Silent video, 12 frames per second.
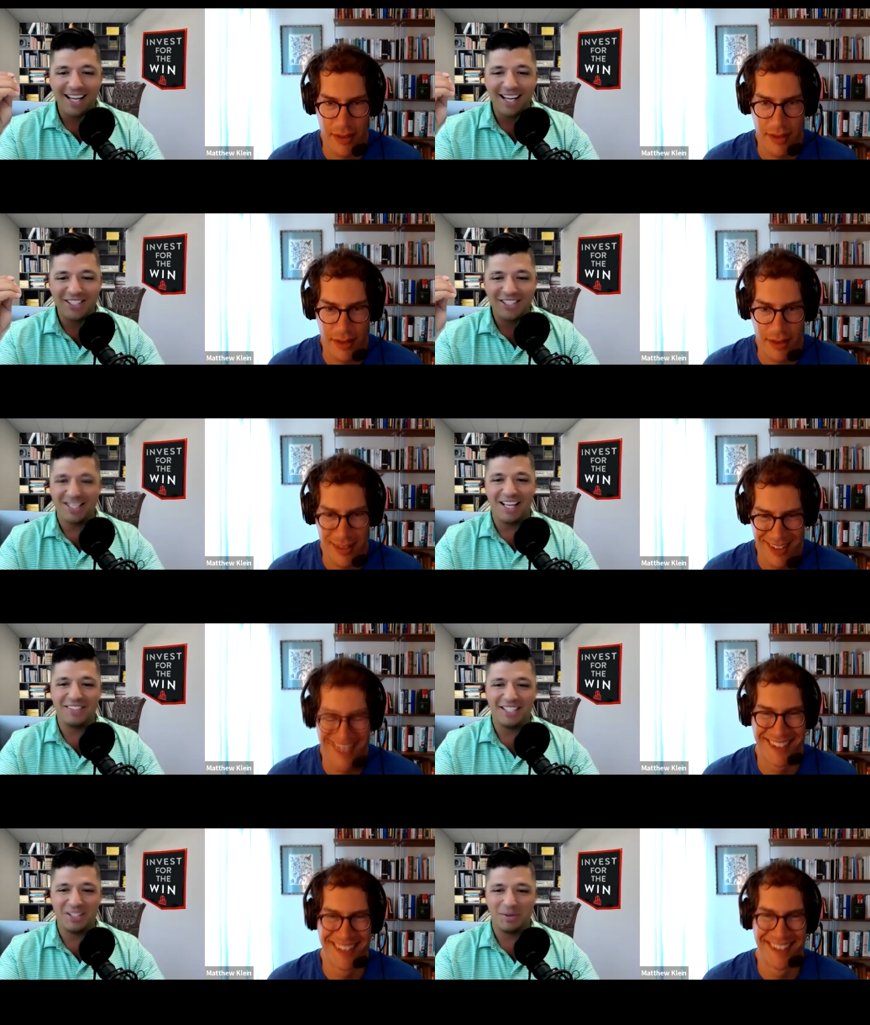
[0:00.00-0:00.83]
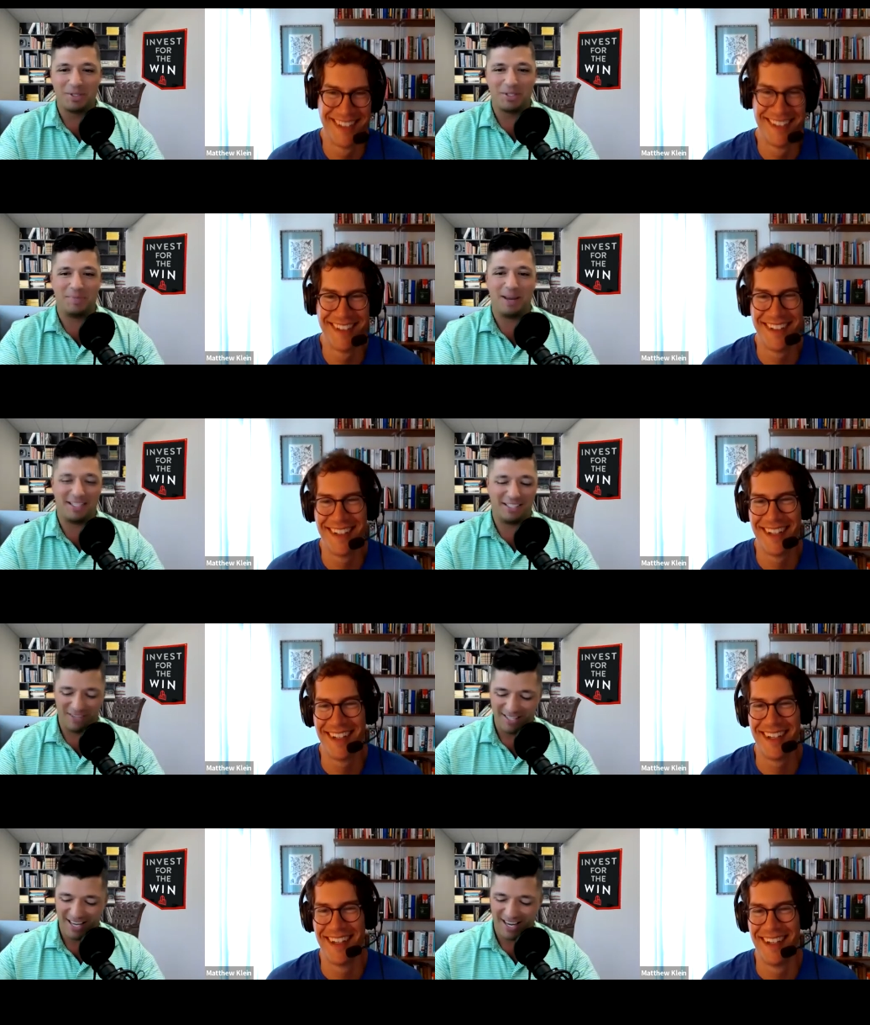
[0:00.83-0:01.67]
Speaker 1: I just love to get your
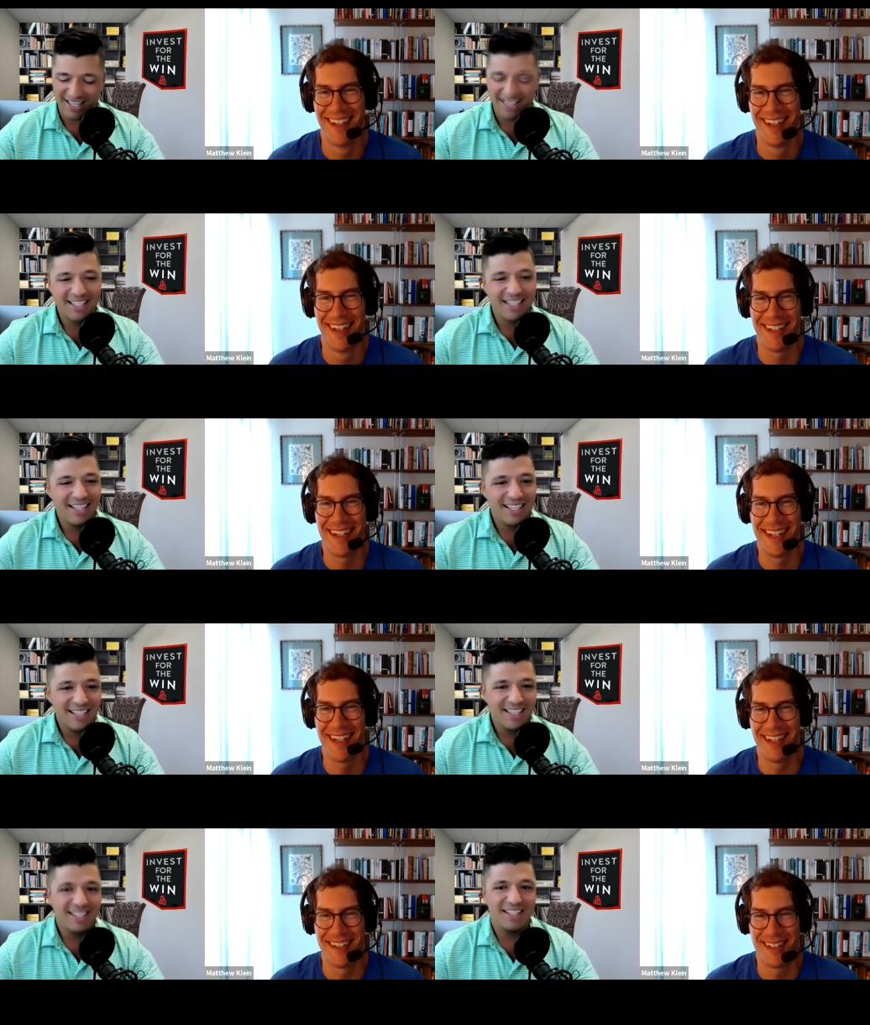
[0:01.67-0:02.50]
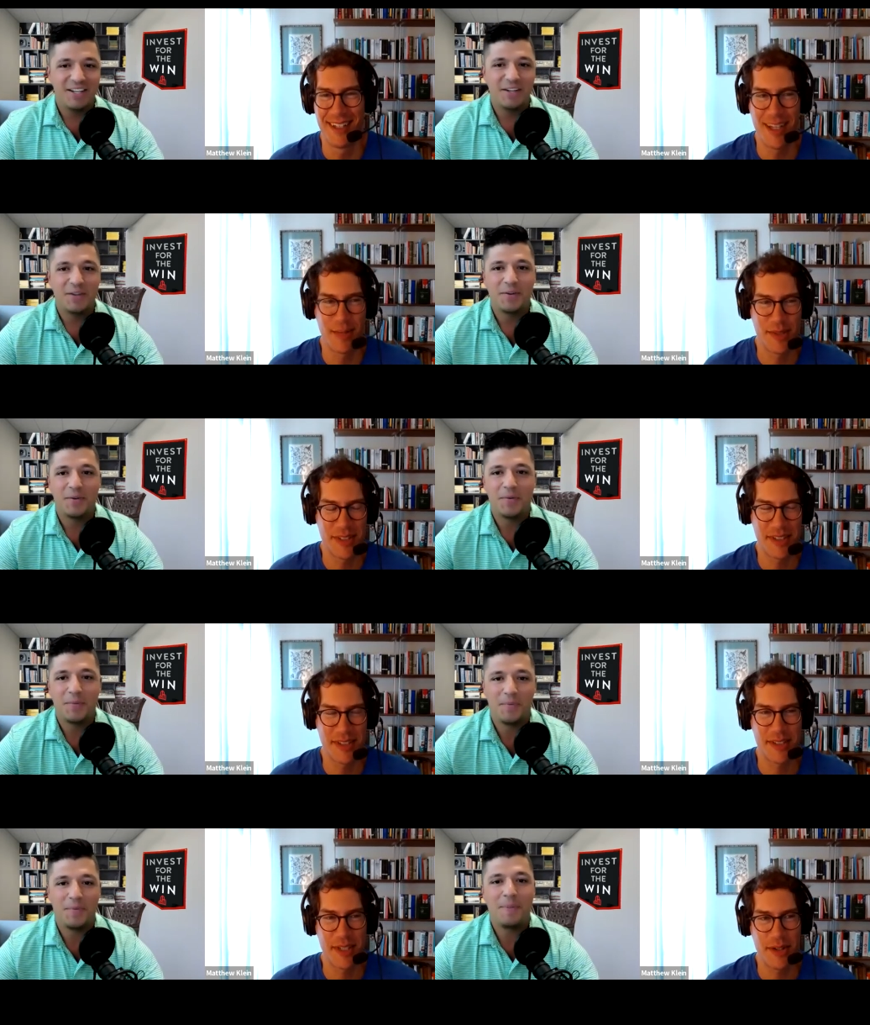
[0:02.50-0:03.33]
perspective on that.
Speaker 2: Yeah, no,
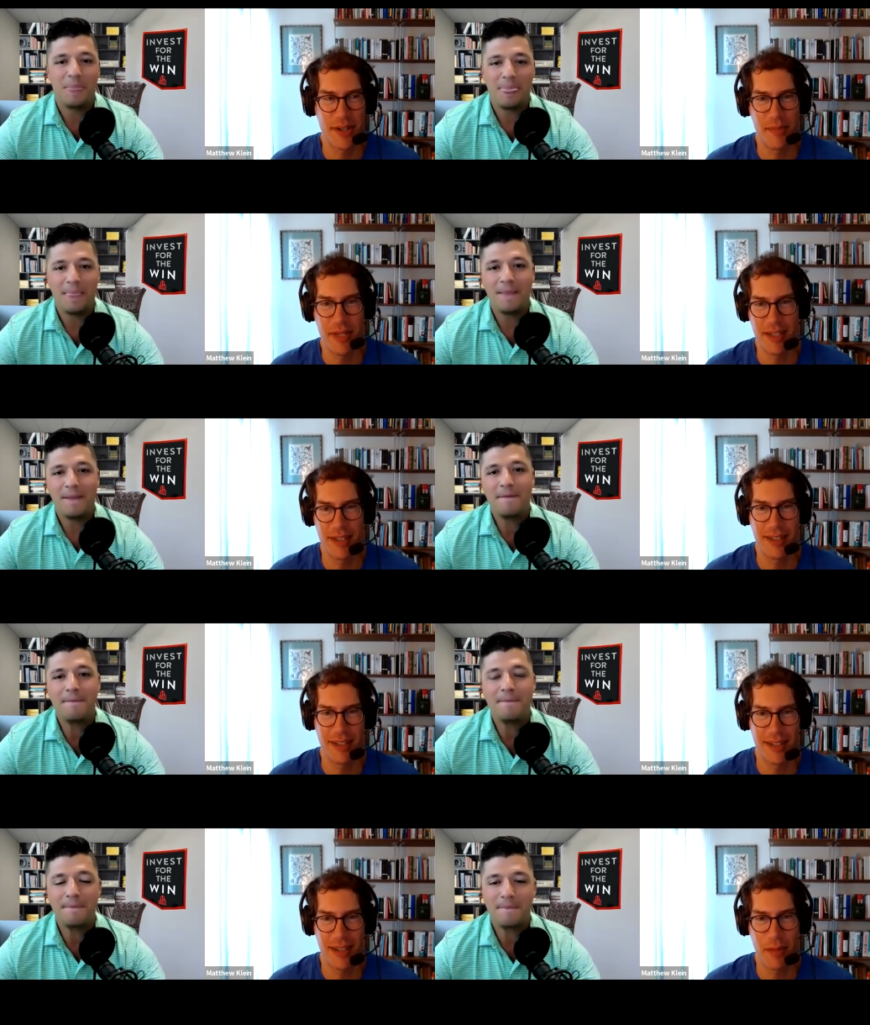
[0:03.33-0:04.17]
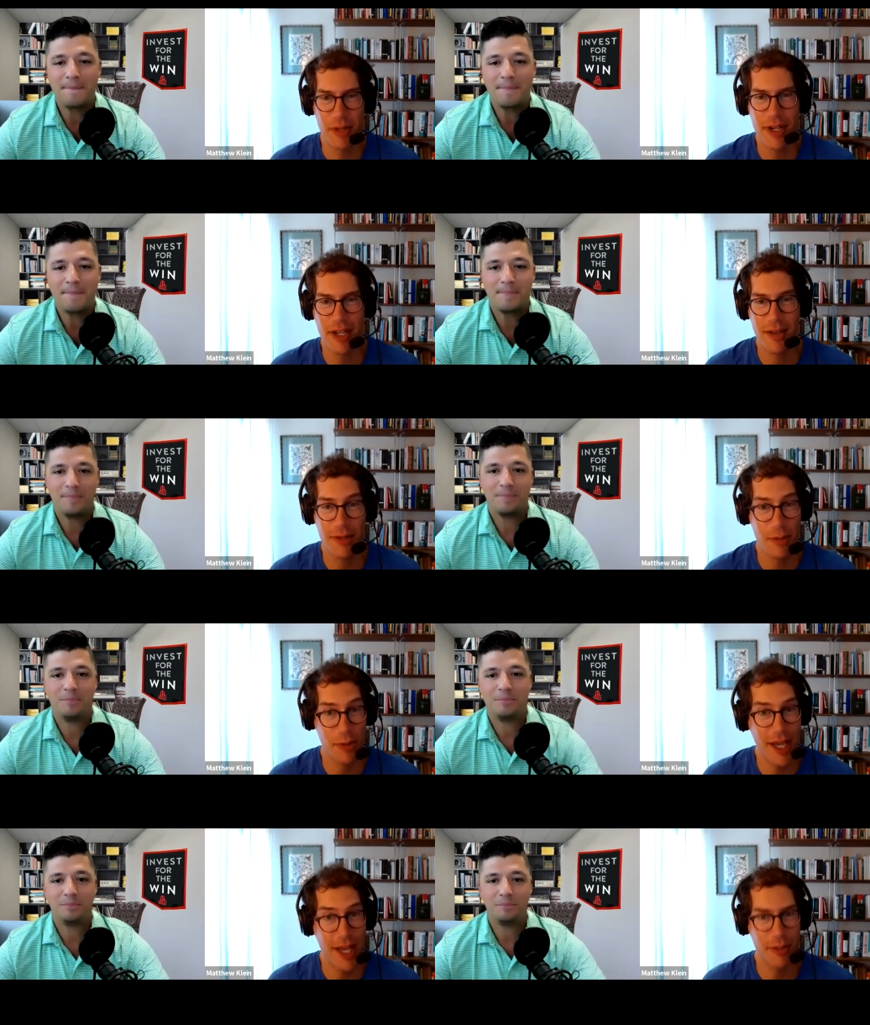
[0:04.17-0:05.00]
absolutely. So, I mean, I'm pretty
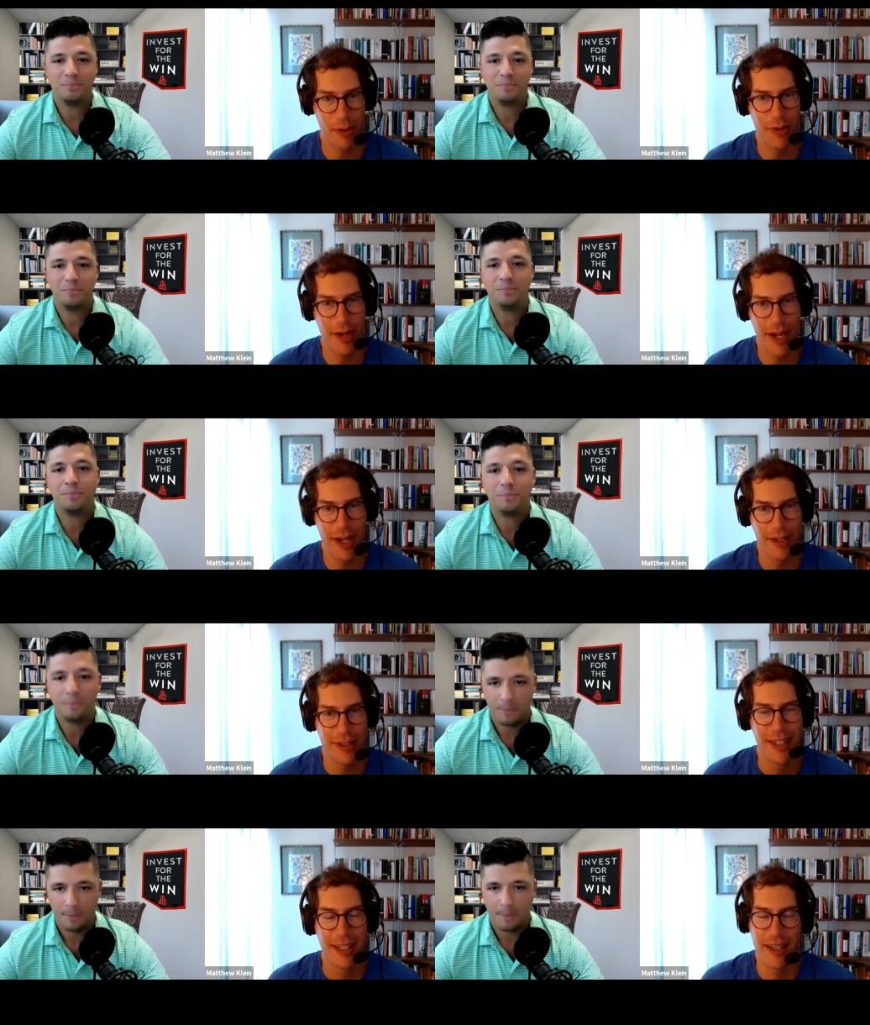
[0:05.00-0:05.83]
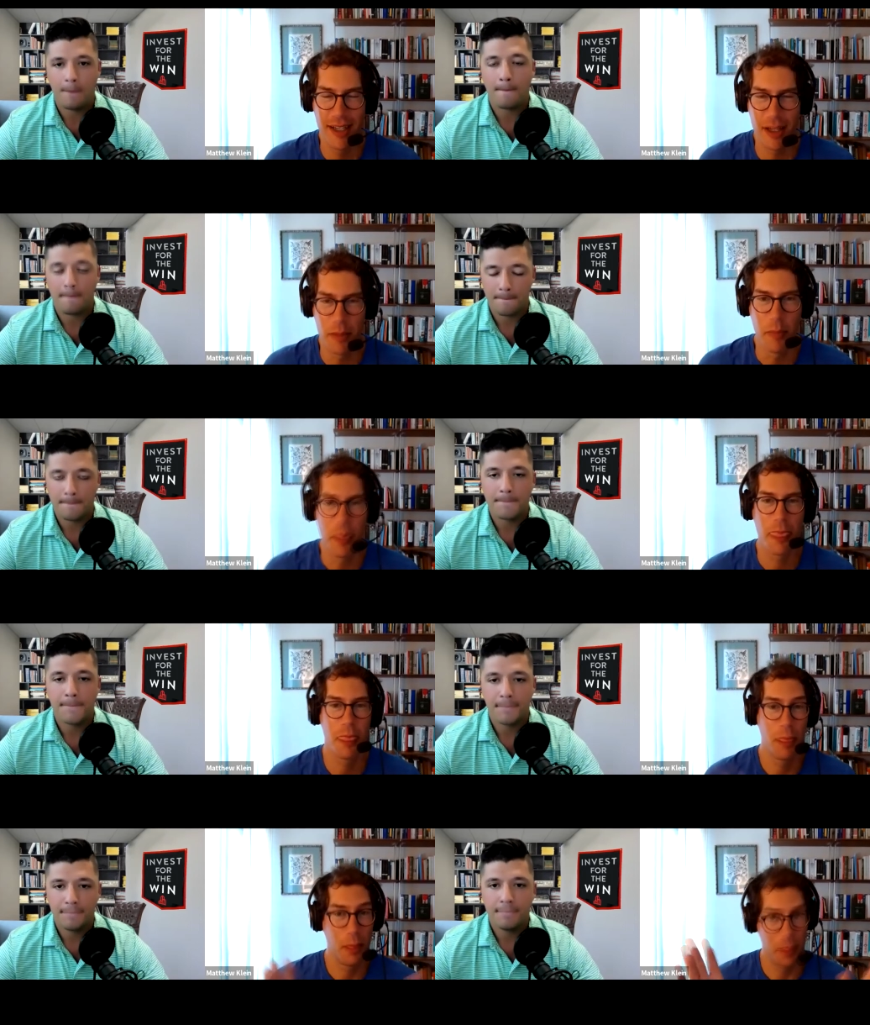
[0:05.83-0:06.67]
confident we're not in one right now. Um,
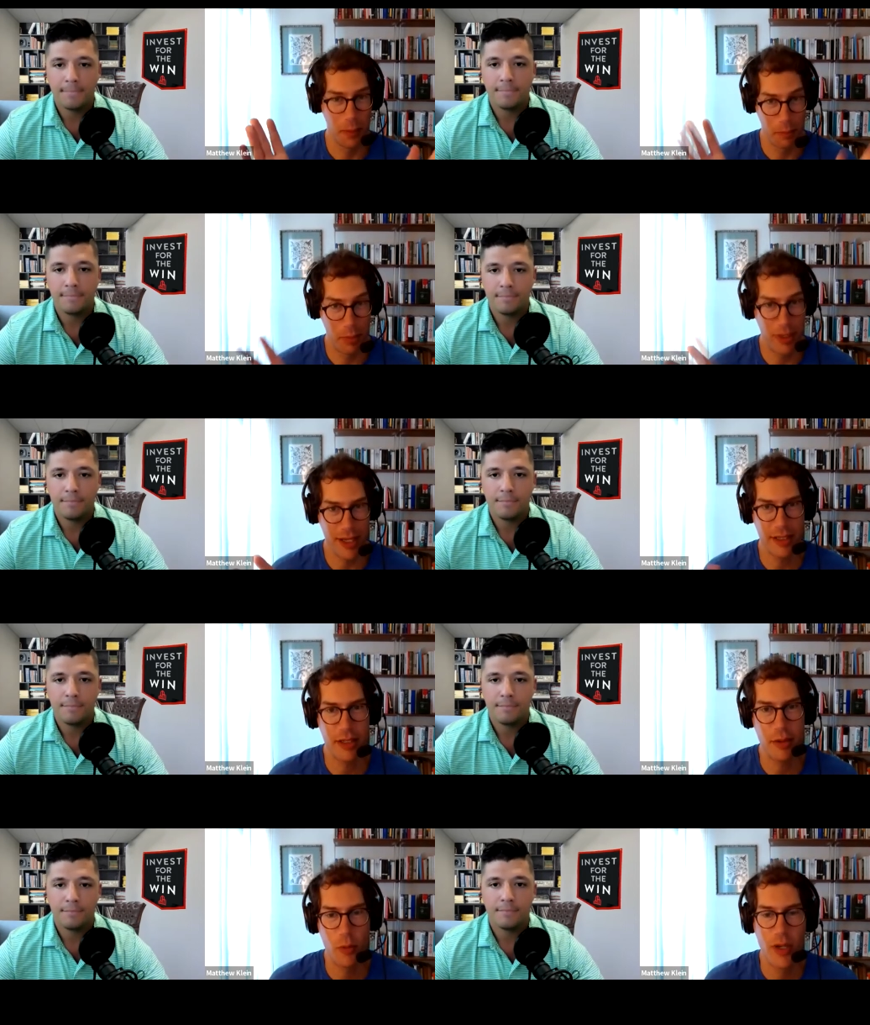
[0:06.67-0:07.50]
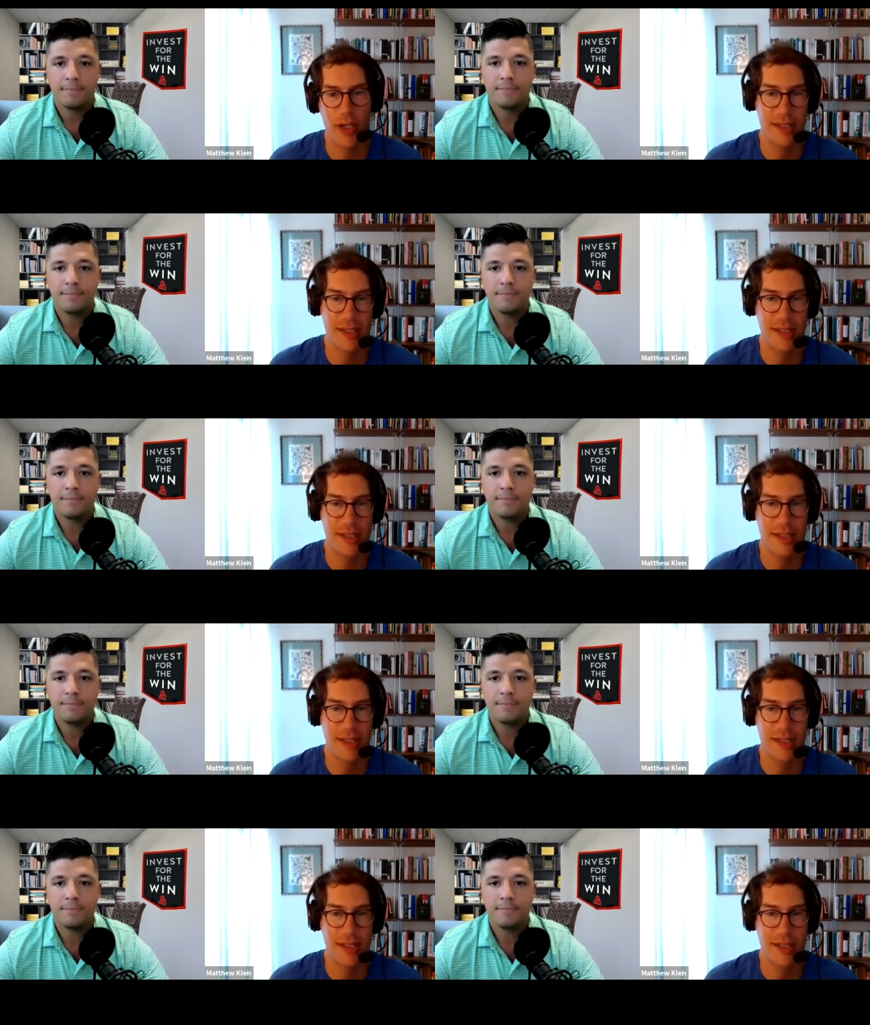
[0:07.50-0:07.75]
but you know, what is the